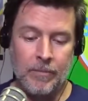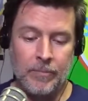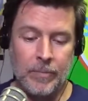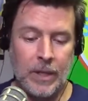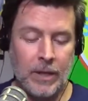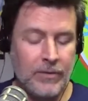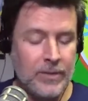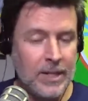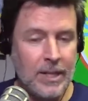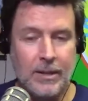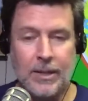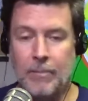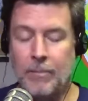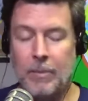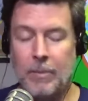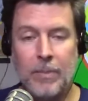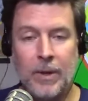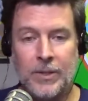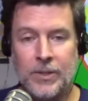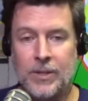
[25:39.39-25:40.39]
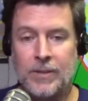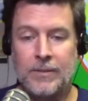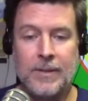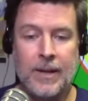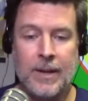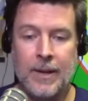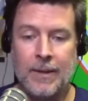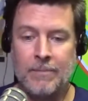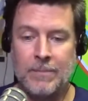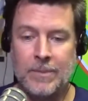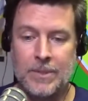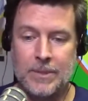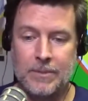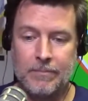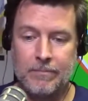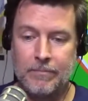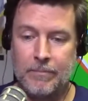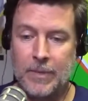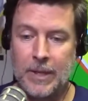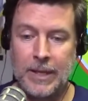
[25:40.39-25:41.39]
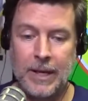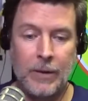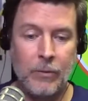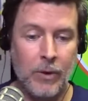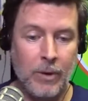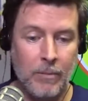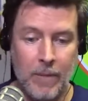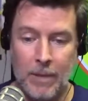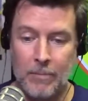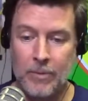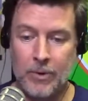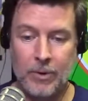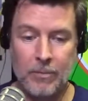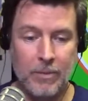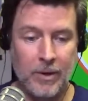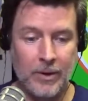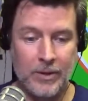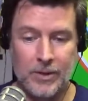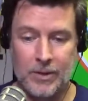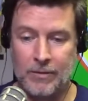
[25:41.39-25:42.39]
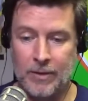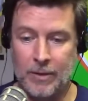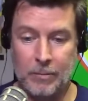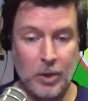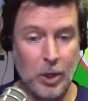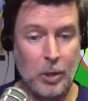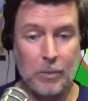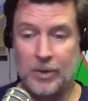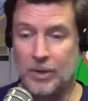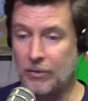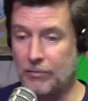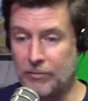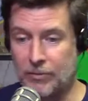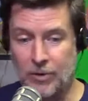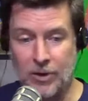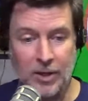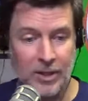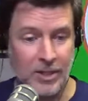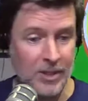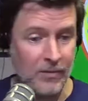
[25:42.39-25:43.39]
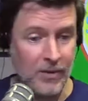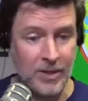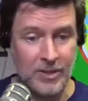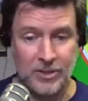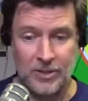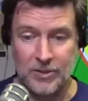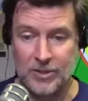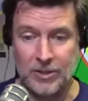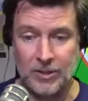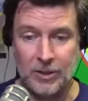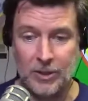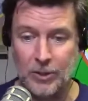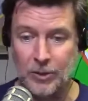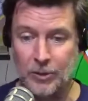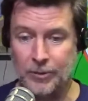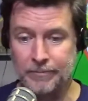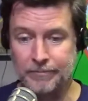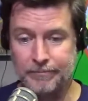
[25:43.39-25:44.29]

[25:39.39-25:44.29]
I've seen them a bunch of times, and I remember a bunch of them. Kermit the Frog, Sylvester Stallone,